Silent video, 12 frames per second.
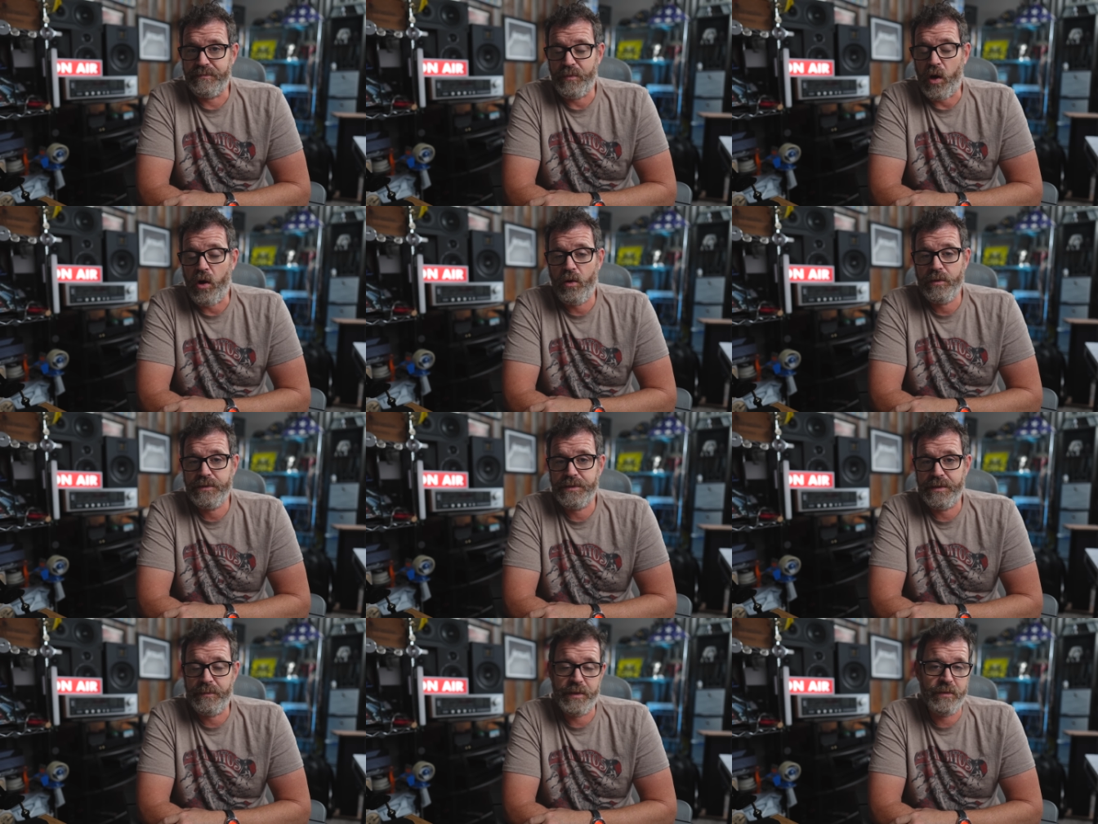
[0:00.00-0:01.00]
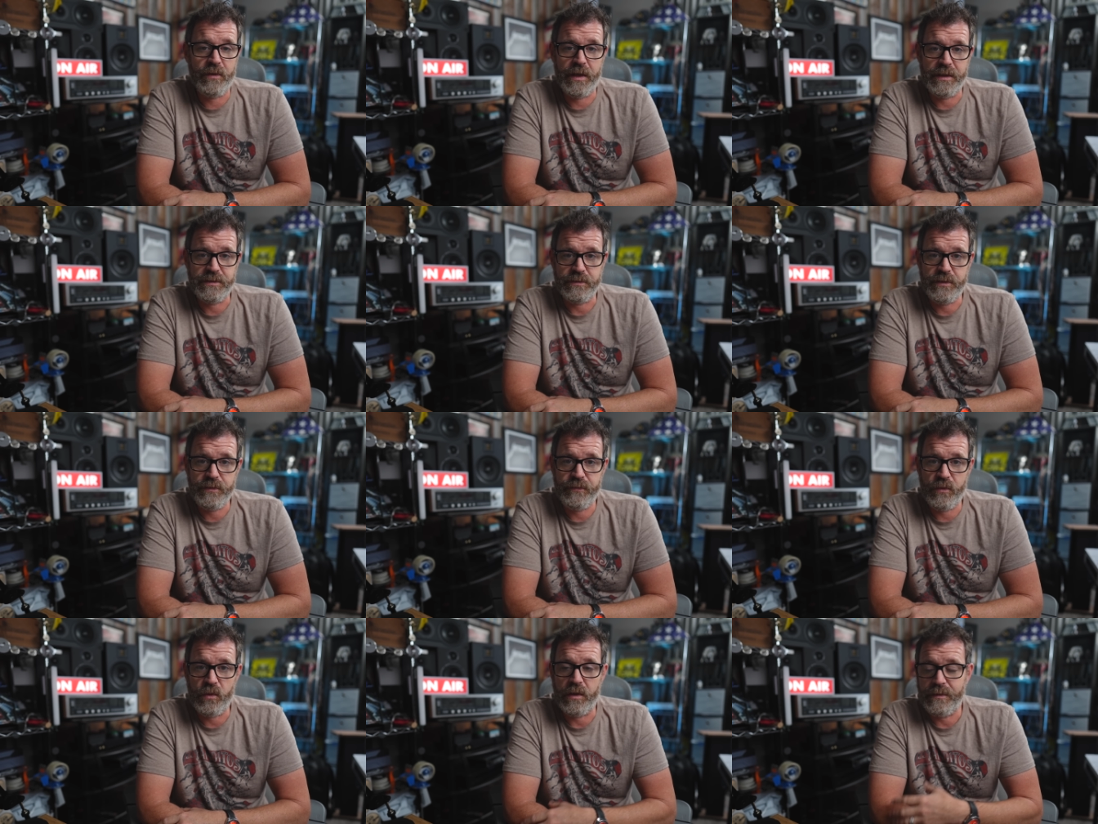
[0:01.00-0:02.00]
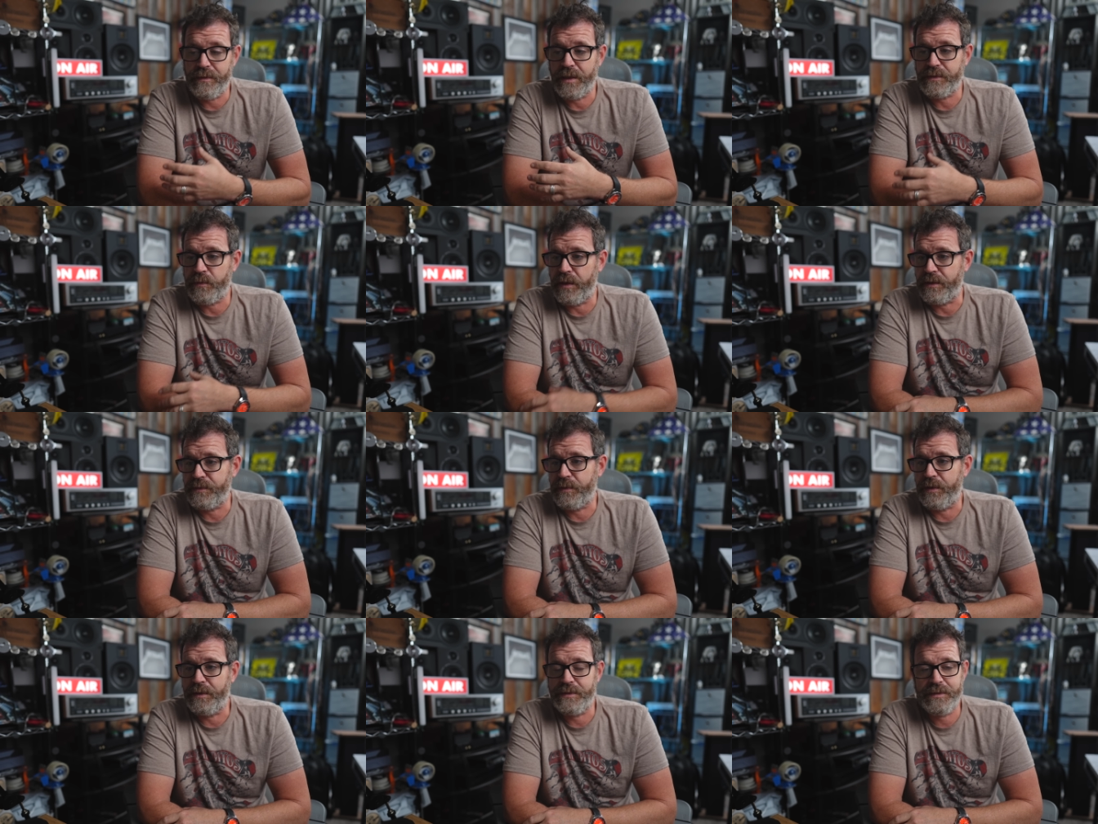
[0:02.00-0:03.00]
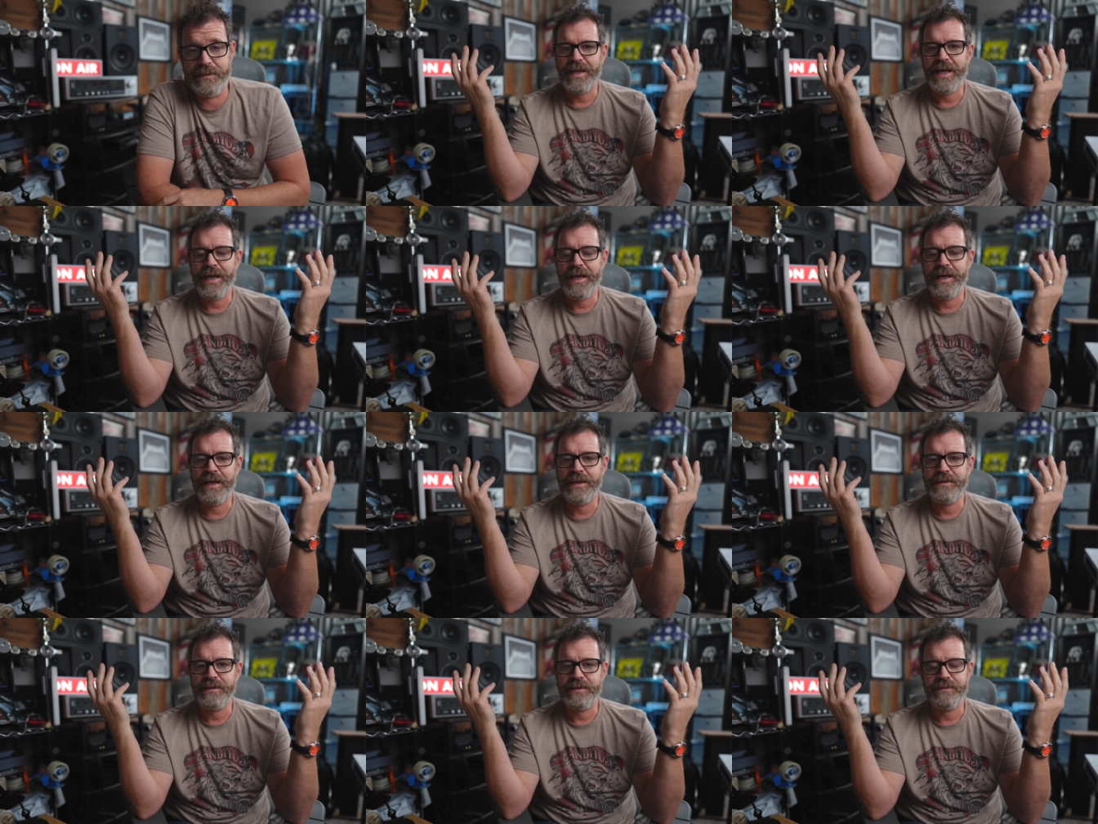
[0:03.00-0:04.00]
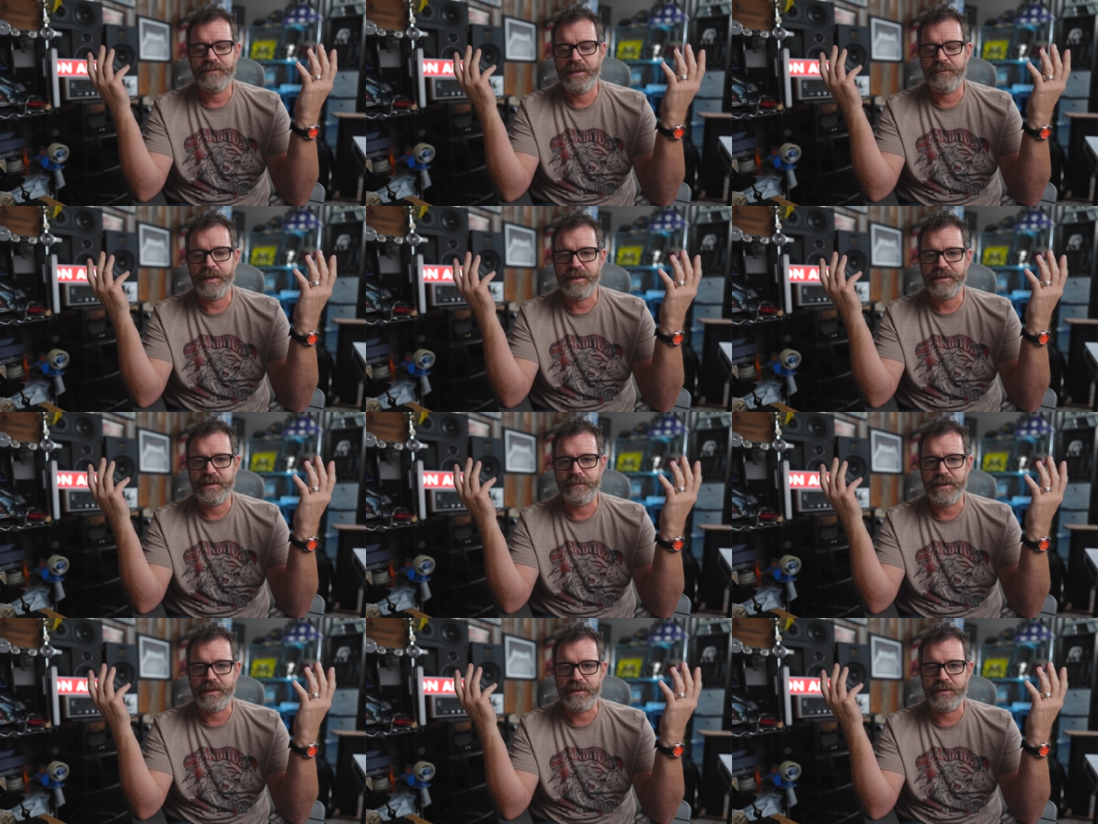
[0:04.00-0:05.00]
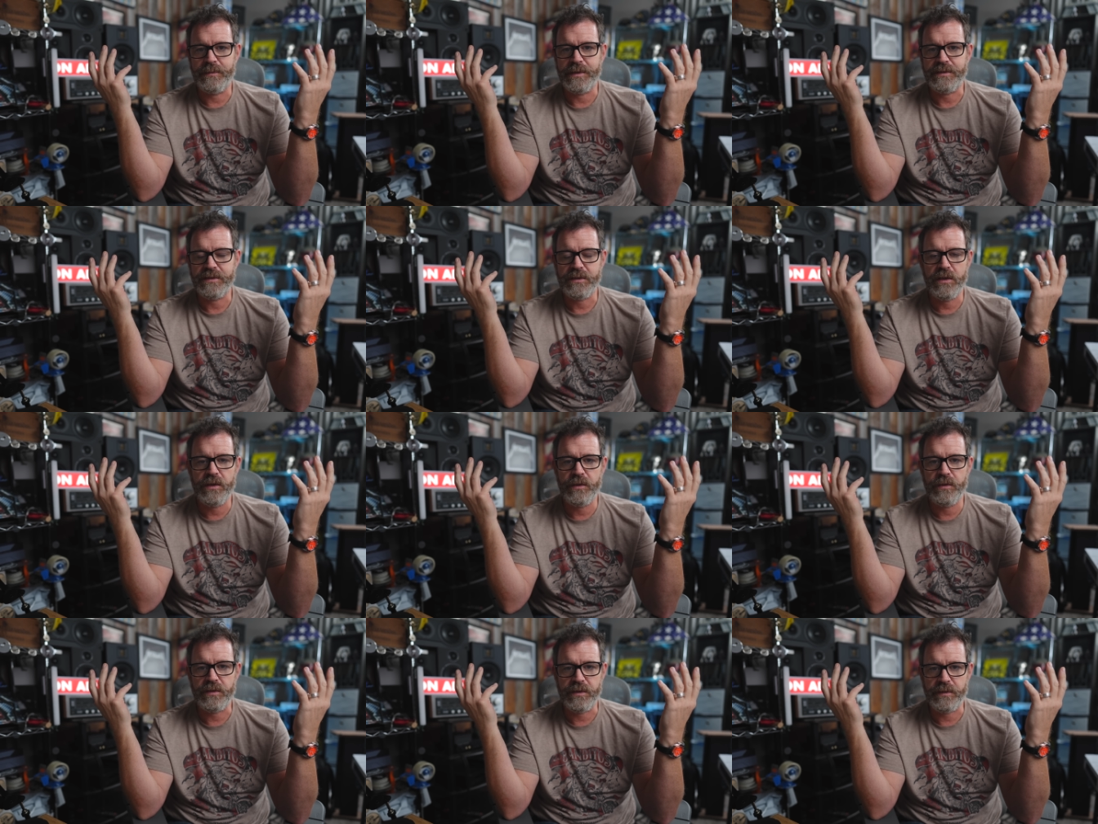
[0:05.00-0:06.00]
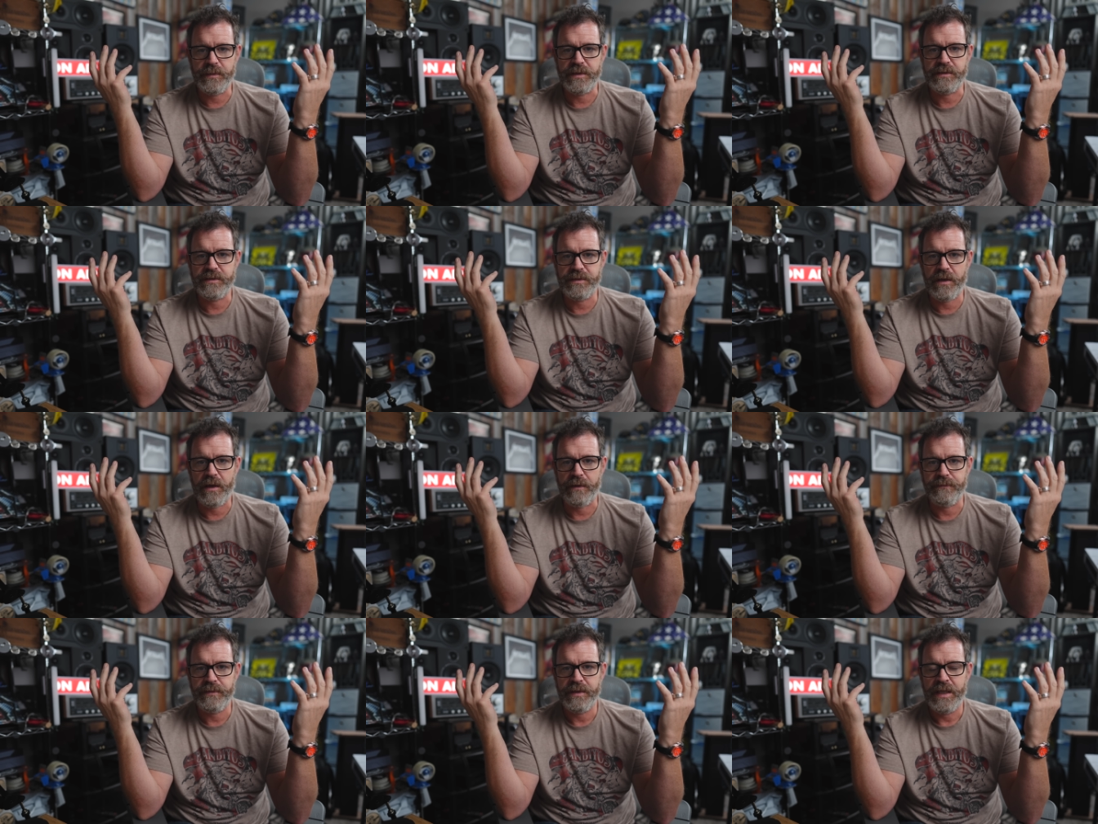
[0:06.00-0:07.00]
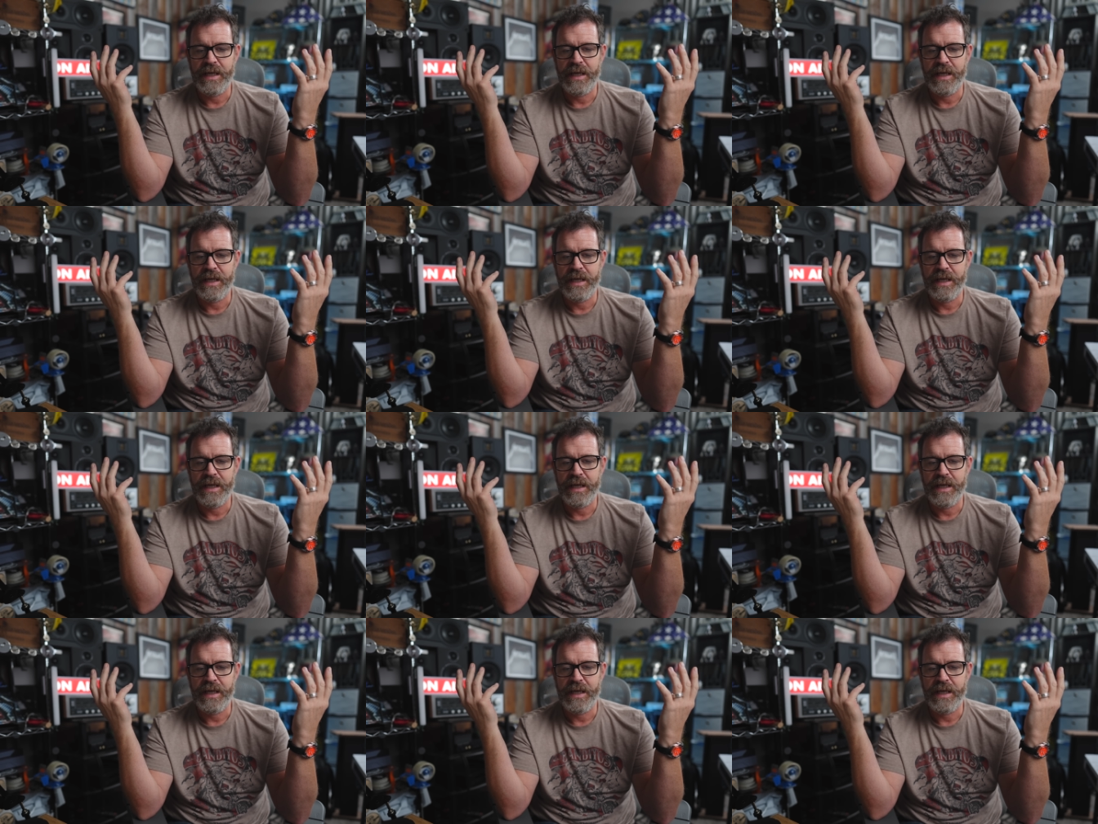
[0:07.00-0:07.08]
harsh in the mid-range and too forward. That's my experience. And, well, bass can be a little bit slow, a little bit soft.